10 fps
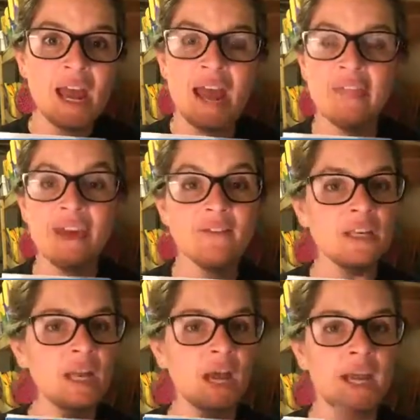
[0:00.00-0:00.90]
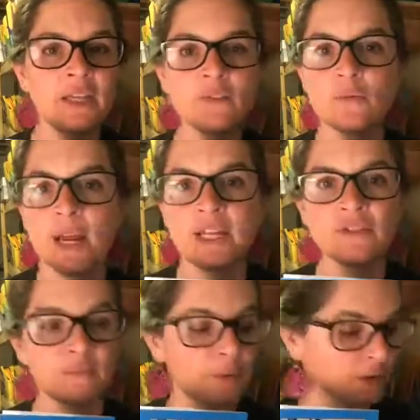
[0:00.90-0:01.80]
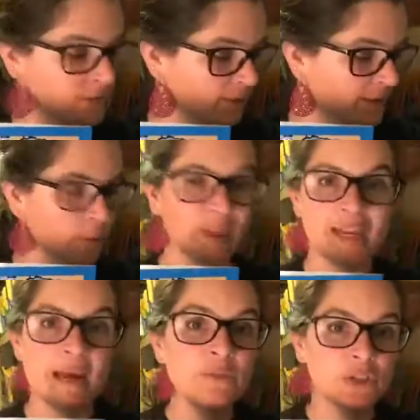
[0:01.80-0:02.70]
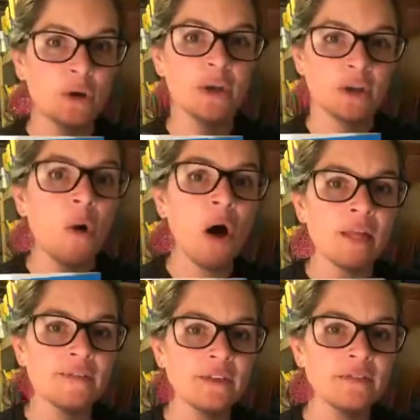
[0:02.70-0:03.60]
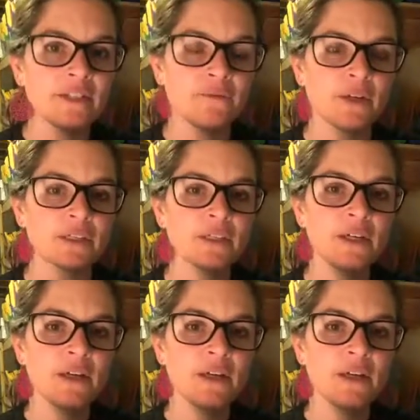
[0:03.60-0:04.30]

and they have a nice range of books like I'm showing you, all of these different